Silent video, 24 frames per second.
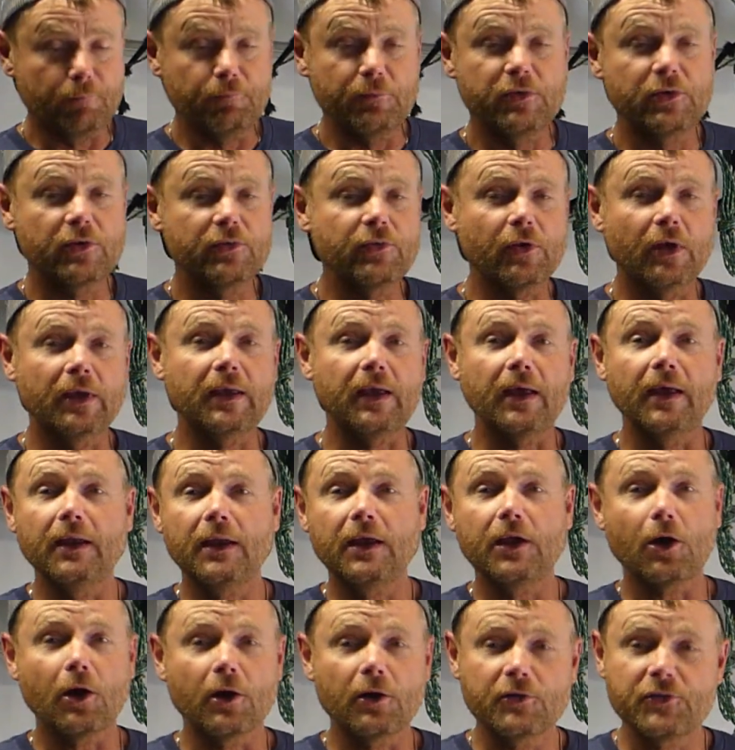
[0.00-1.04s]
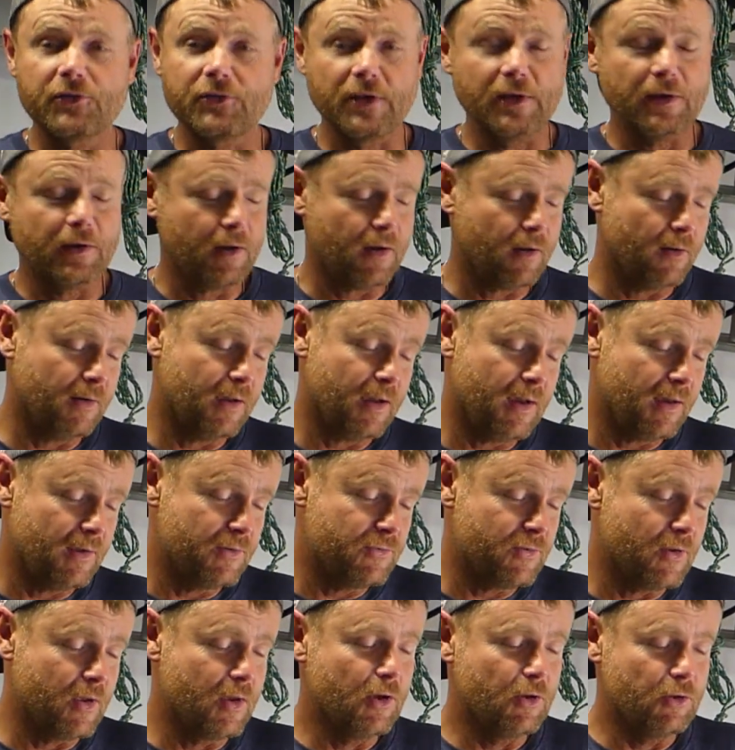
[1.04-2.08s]
Just like any RC car,
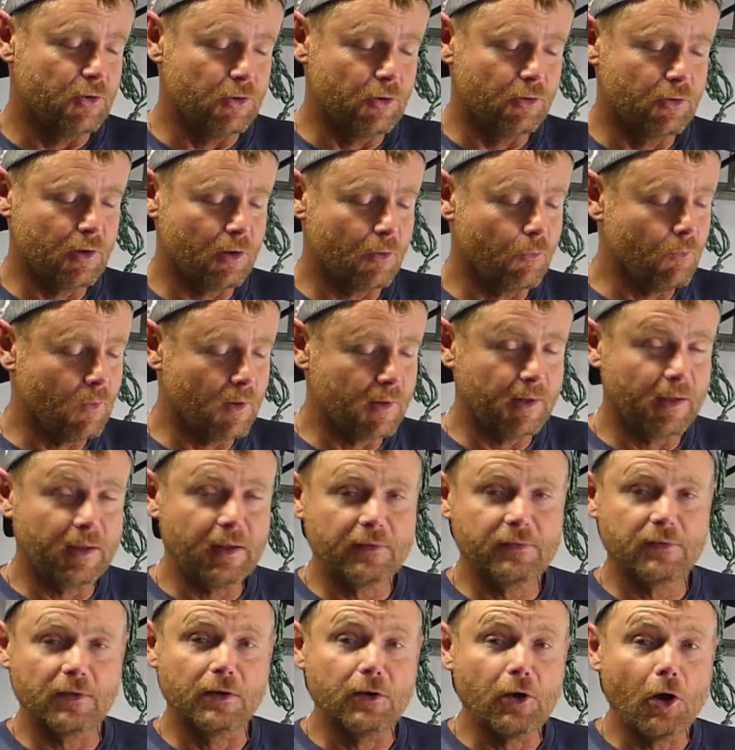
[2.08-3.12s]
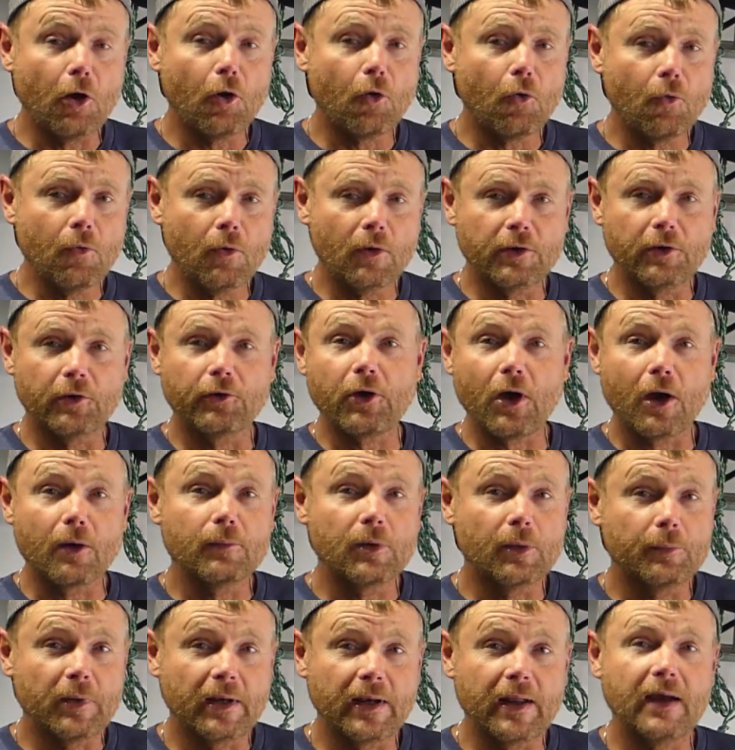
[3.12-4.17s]
guys, you're going to want to get to know your
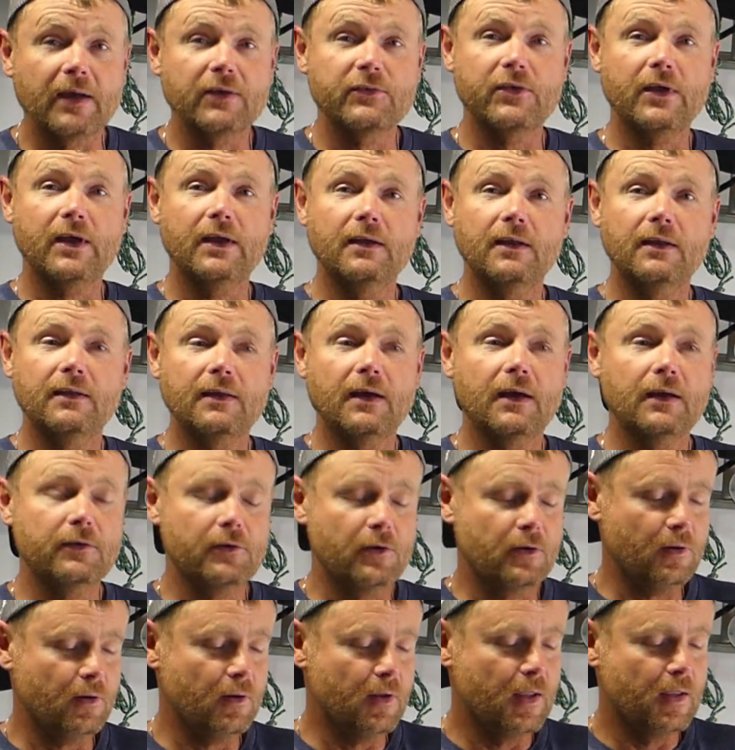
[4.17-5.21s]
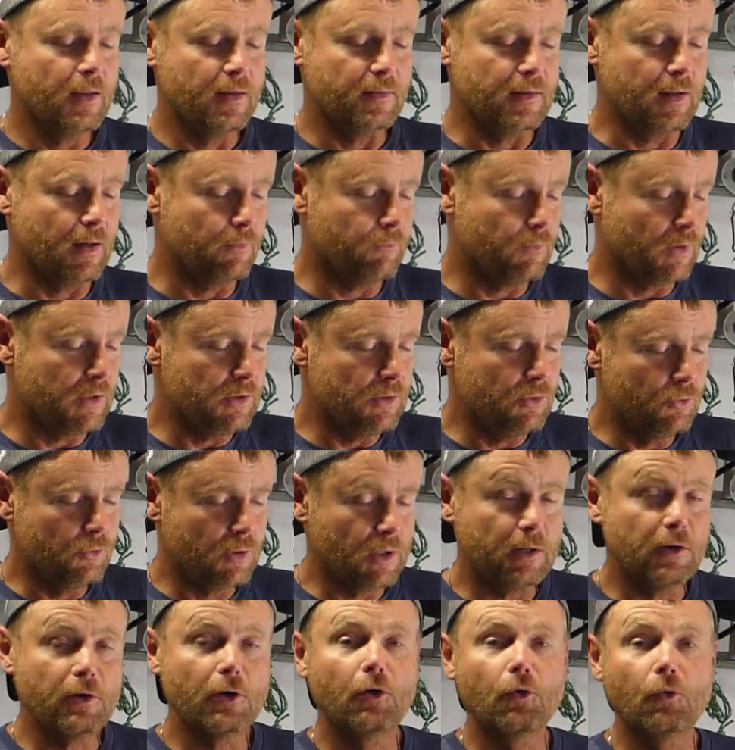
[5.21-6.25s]
carbon monoxide detector. That way you
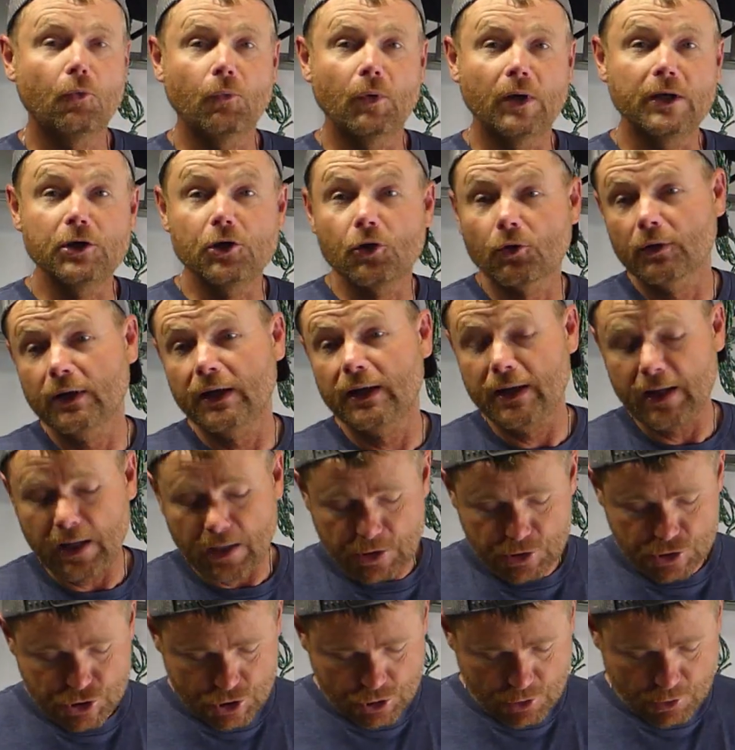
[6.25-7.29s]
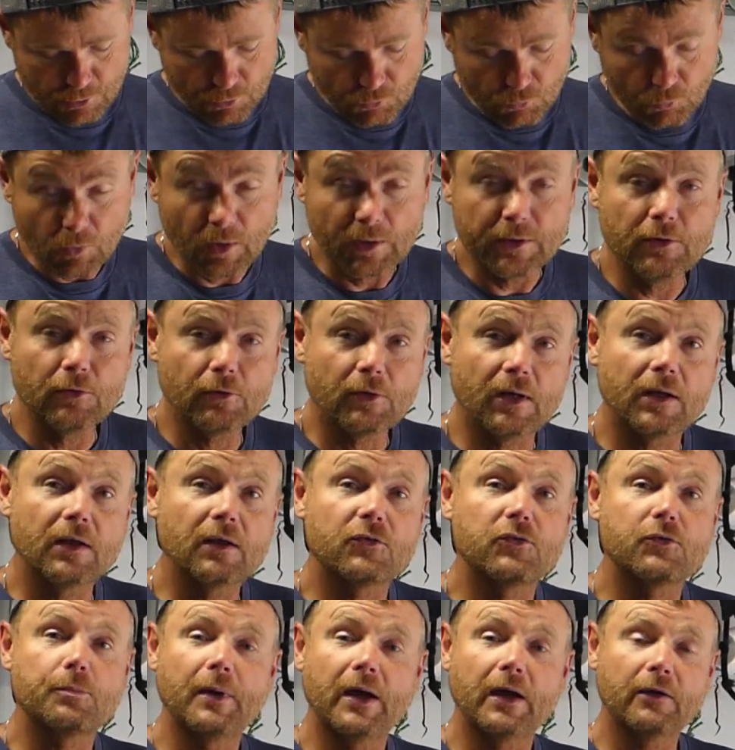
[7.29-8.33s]
can know when you're in danger what you can
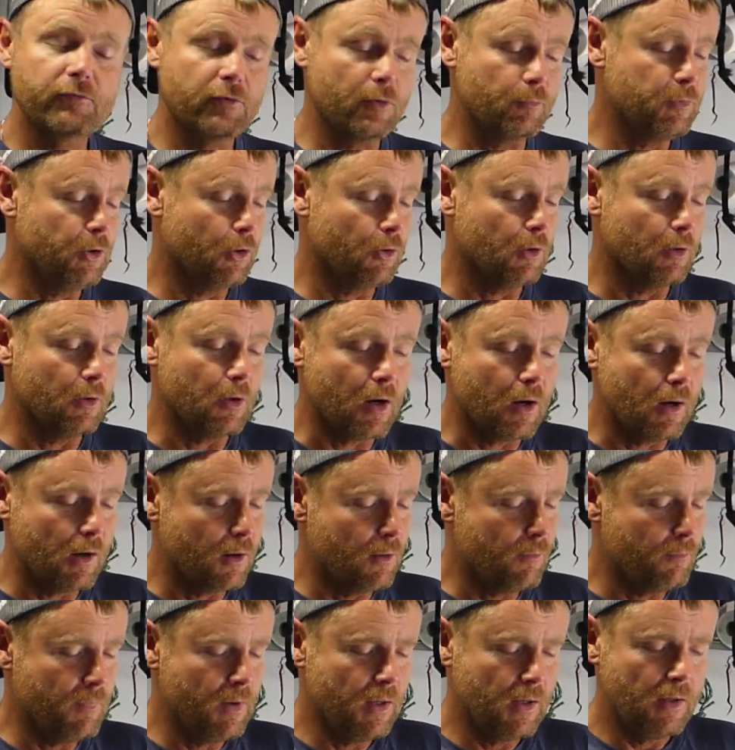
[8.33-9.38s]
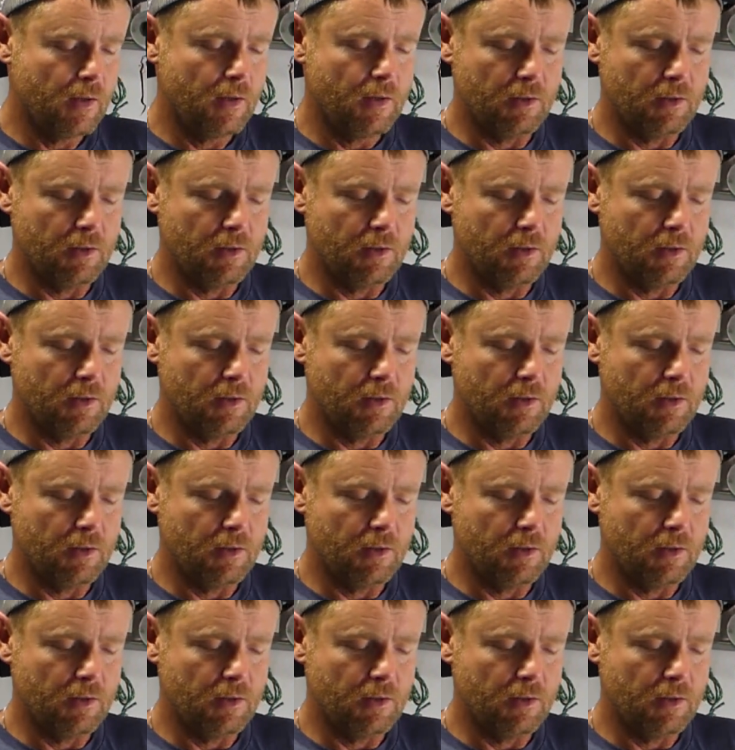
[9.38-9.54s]
expect from your alarm.